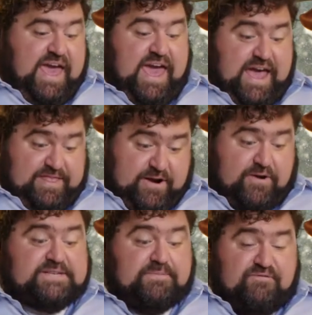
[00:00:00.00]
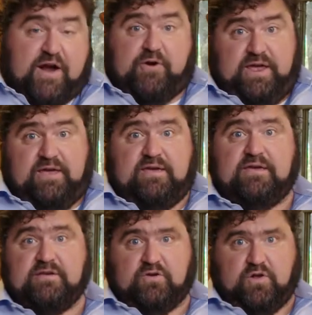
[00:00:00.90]
and there are some very
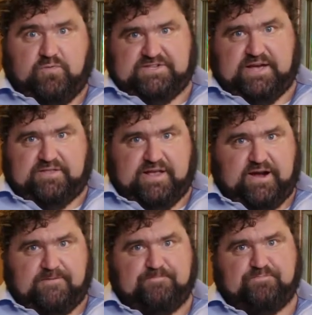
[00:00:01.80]
good ones out there.